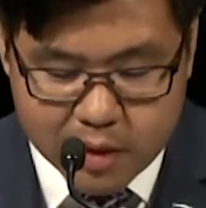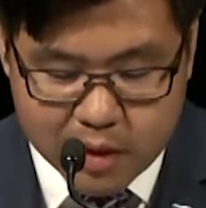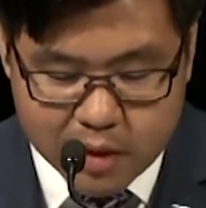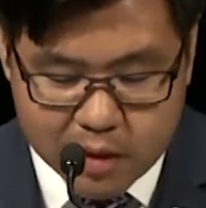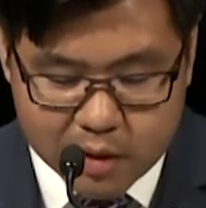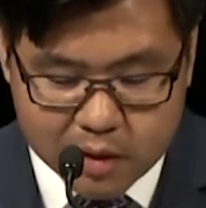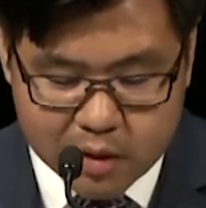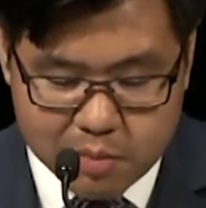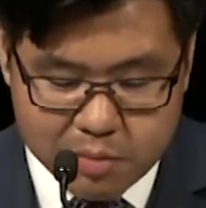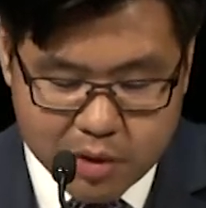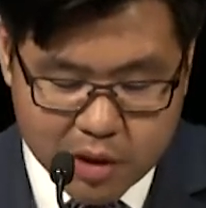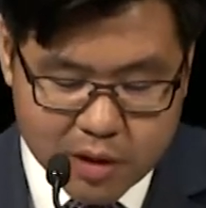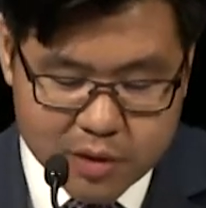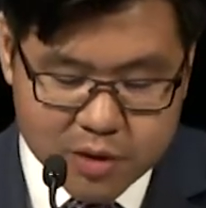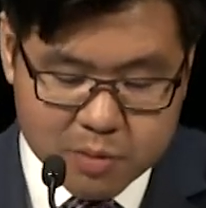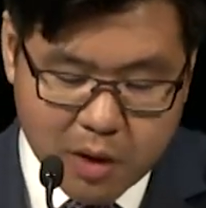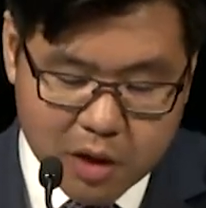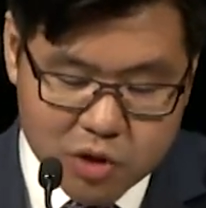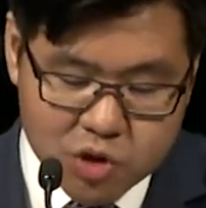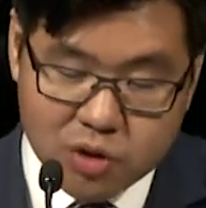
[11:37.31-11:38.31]
It can be
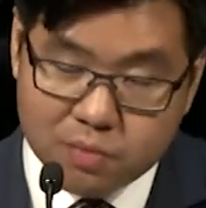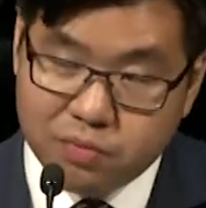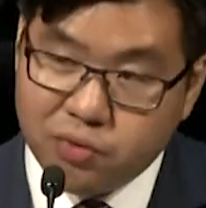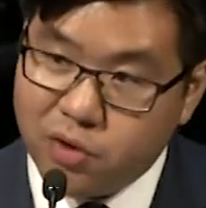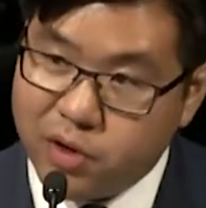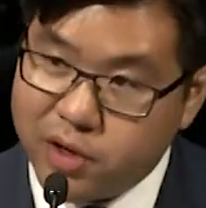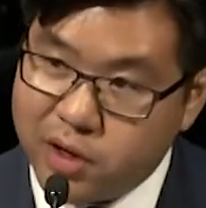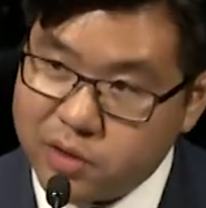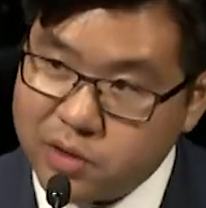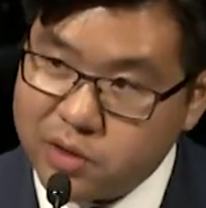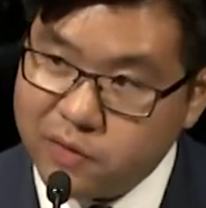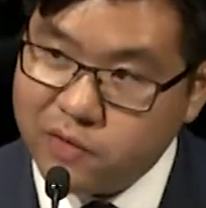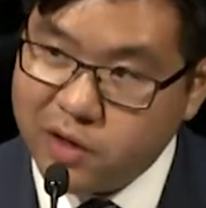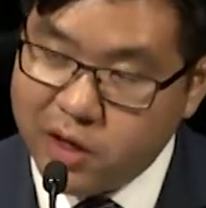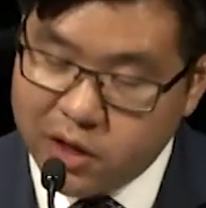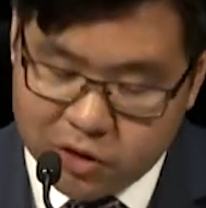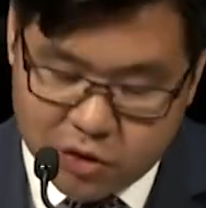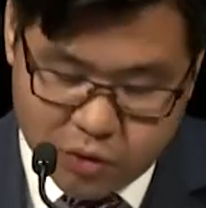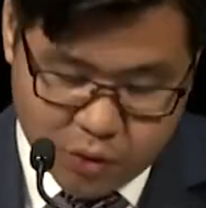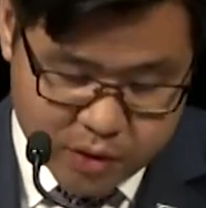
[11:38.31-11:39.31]
as much a product of
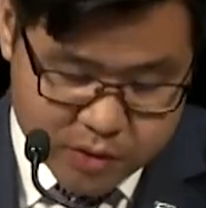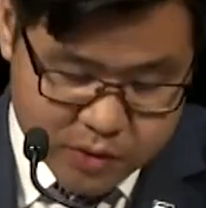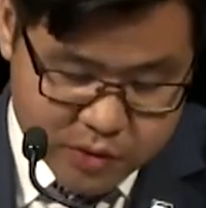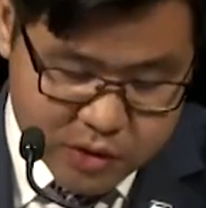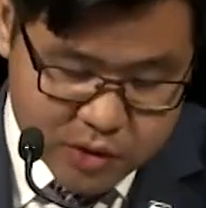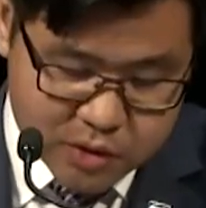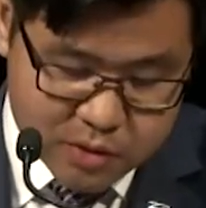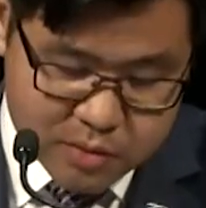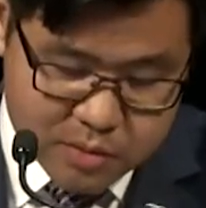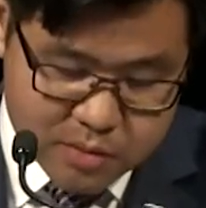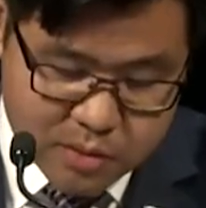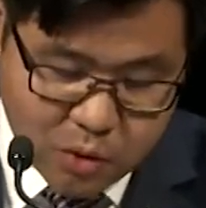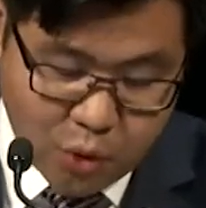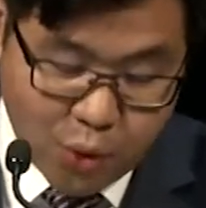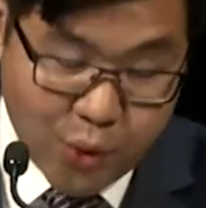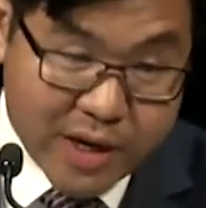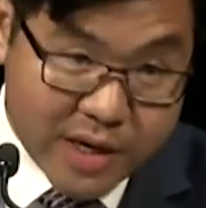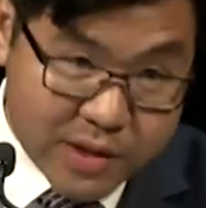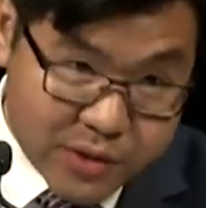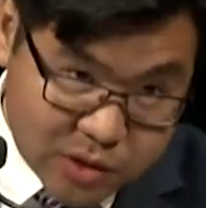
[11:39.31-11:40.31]
ignorance
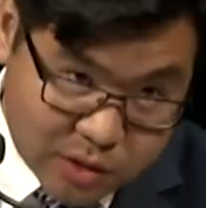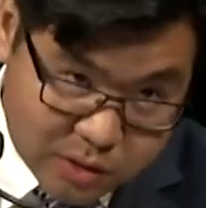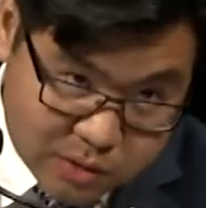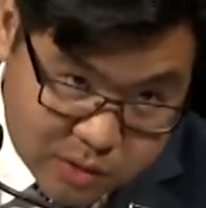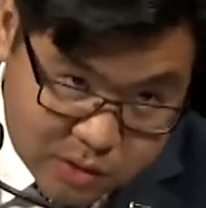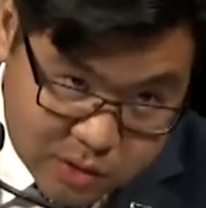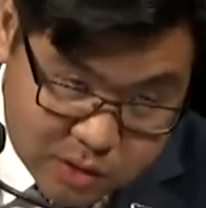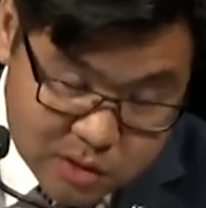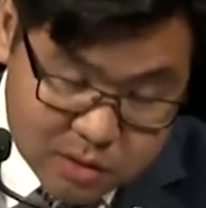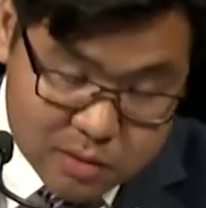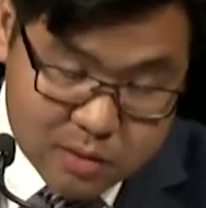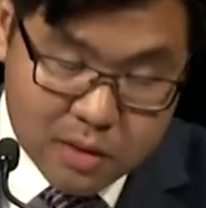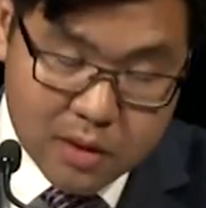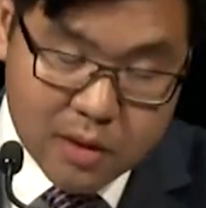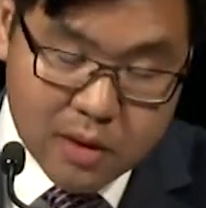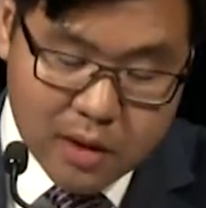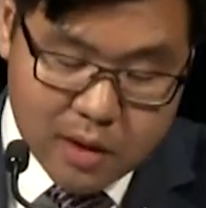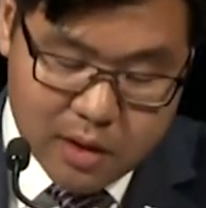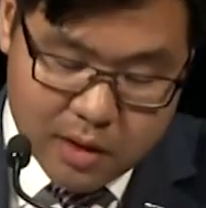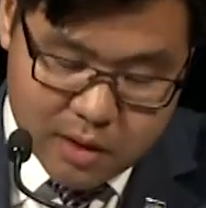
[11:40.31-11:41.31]
or innocence
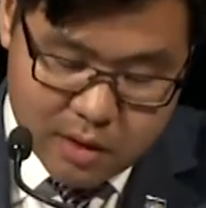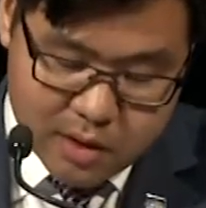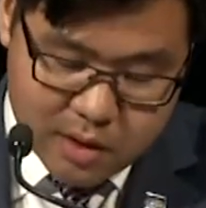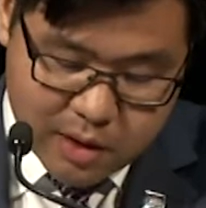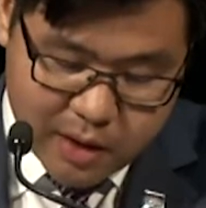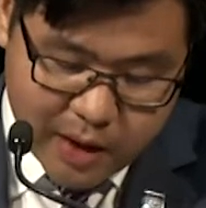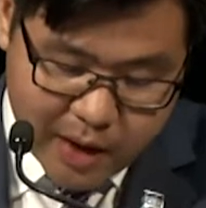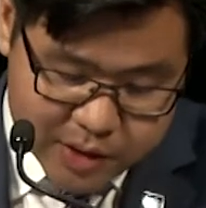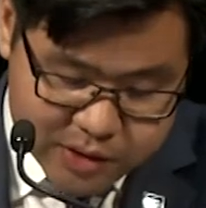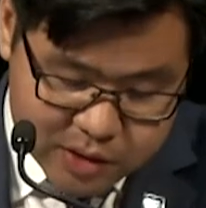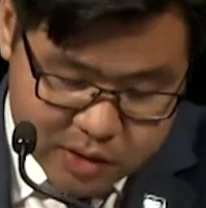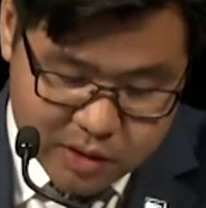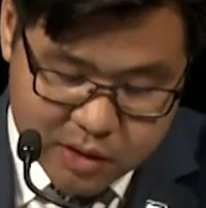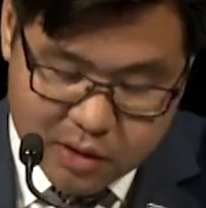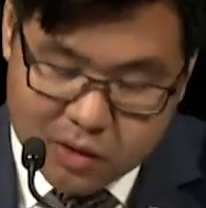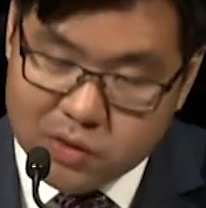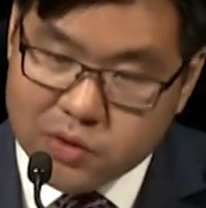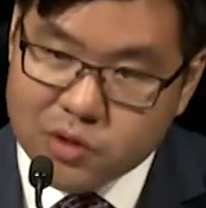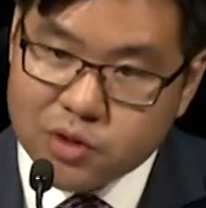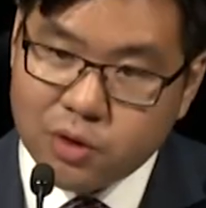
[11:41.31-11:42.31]
as it
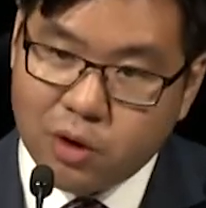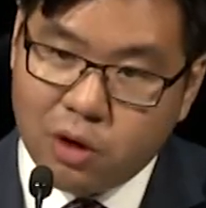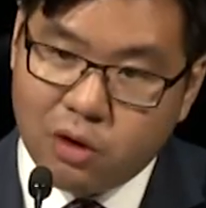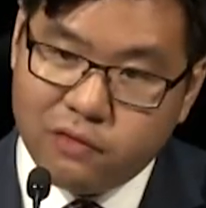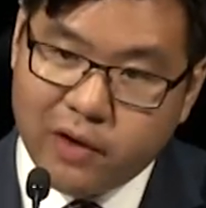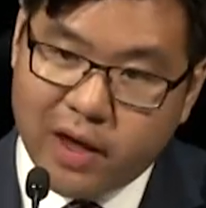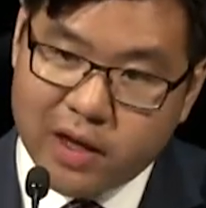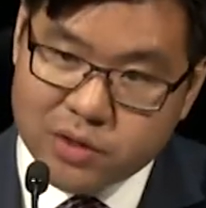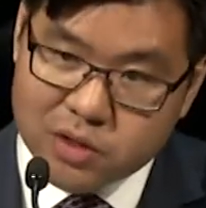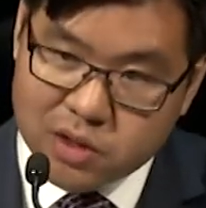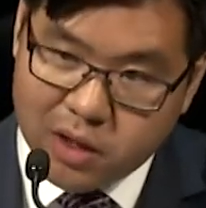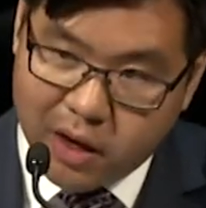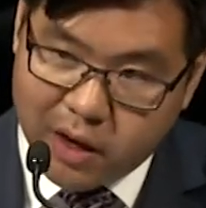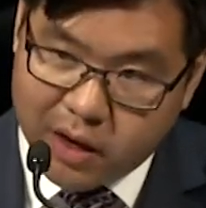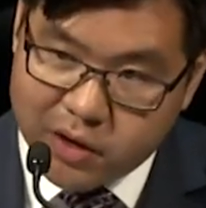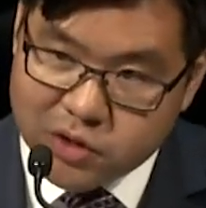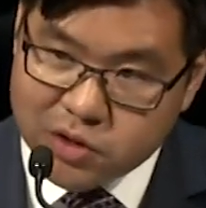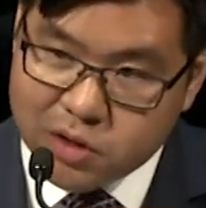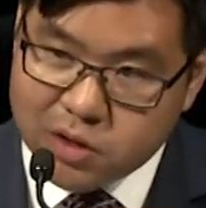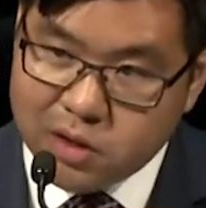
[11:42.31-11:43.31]
is of
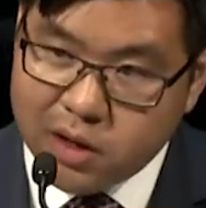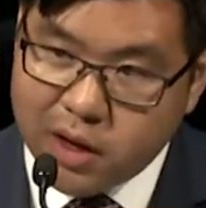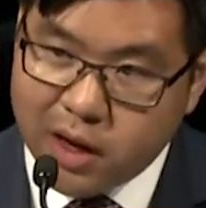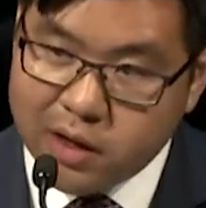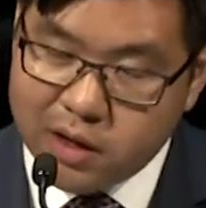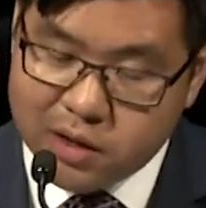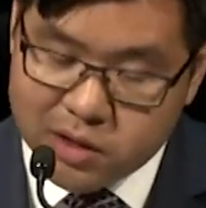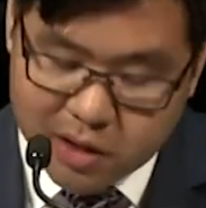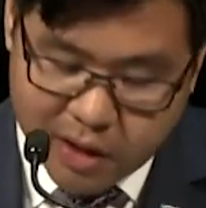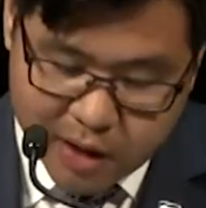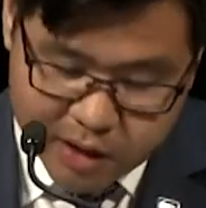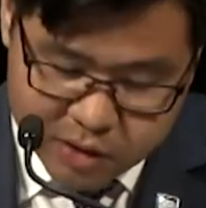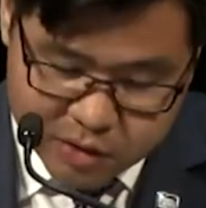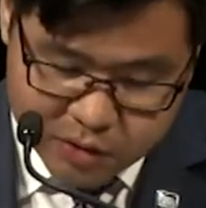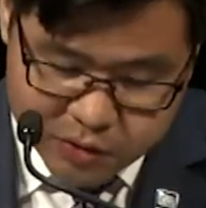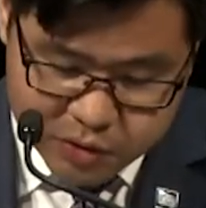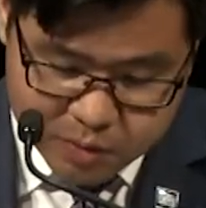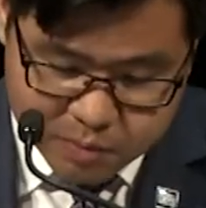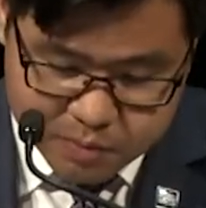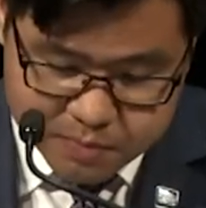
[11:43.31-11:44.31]
anxiety and
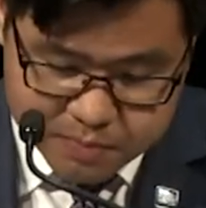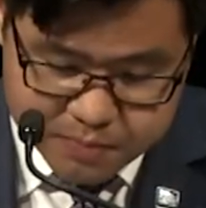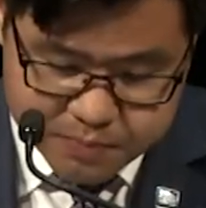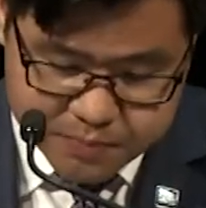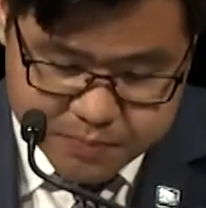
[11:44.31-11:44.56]
antagonism.